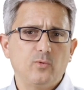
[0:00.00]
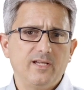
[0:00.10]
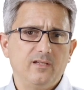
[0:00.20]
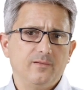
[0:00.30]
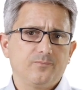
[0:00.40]

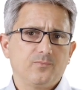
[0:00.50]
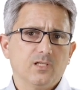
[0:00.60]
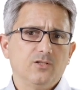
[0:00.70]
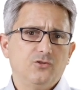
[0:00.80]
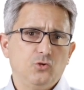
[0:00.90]
way
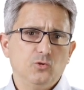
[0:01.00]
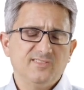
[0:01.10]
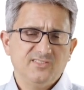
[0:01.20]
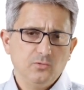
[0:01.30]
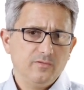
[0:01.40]
to
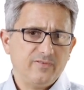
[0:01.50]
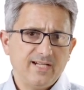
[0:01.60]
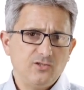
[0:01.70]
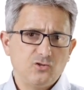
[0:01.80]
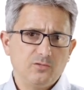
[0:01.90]
use
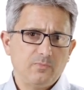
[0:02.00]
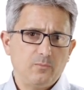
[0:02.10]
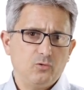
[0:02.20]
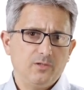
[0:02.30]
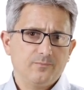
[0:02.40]
unified shared
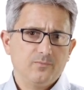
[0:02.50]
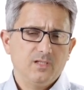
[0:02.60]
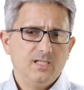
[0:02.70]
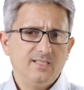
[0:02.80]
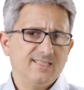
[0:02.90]
memory.
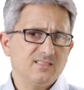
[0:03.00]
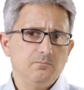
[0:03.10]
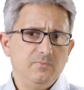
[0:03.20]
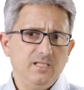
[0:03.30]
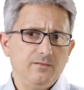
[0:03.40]
It
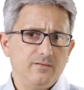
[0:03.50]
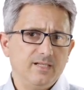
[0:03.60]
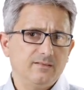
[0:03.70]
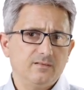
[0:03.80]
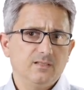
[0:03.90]
doesn't mean
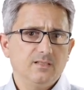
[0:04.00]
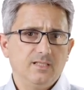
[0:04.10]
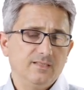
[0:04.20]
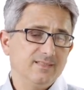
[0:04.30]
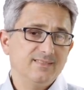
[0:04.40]
that
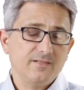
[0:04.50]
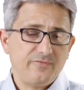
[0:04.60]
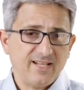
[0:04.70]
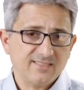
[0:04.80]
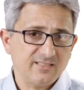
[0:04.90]
it is the
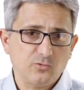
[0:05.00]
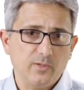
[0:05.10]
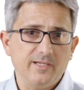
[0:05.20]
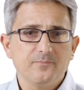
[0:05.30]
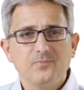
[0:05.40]
fastest
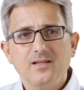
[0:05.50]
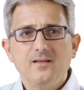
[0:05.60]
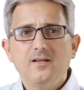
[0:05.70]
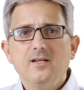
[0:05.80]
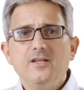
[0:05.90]
way.
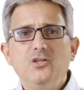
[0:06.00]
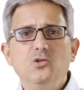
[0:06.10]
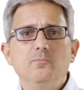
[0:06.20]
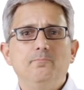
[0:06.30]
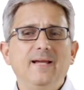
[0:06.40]

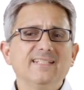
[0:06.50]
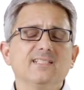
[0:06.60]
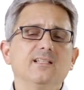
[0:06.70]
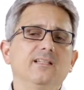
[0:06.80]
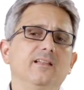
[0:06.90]
You
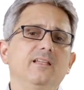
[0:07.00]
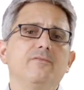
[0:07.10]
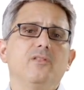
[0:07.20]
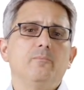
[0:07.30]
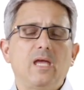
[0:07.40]
basically
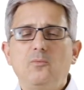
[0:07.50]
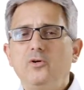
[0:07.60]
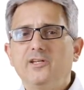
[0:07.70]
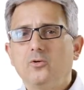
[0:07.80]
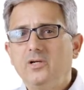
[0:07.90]
leave the
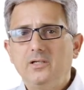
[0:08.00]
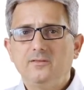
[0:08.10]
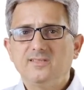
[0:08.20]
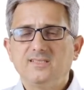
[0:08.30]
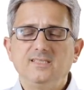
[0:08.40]
memory
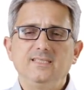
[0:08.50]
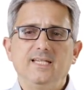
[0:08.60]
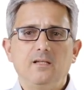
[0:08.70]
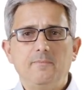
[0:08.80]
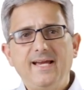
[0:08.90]
coherency
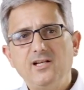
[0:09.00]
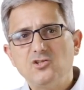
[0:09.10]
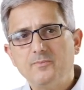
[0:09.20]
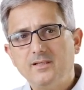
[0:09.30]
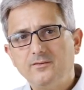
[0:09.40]
and
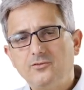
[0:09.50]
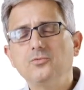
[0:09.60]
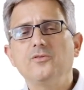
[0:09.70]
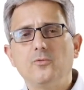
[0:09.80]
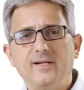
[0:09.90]
management
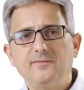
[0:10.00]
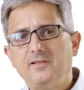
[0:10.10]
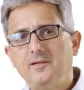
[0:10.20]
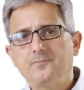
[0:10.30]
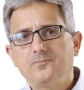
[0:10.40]
to the
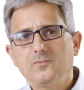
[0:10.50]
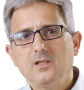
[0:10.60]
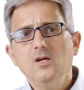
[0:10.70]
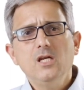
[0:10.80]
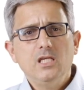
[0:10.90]
runtime.
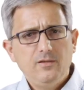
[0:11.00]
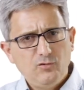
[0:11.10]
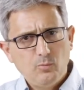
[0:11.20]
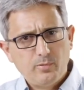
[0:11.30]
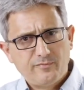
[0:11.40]
If
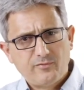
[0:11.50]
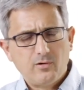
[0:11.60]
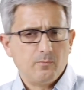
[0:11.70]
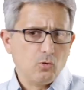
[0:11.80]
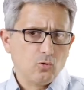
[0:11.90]
you
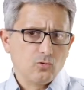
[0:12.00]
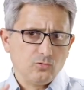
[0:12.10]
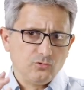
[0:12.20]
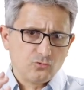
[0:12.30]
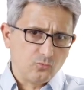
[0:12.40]
prefer more
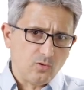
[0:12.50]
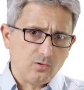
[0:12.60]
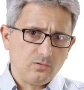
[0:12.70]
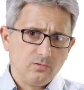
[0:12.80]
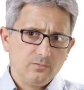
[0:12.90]

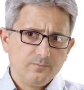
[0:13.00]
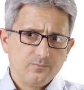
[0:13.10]
control,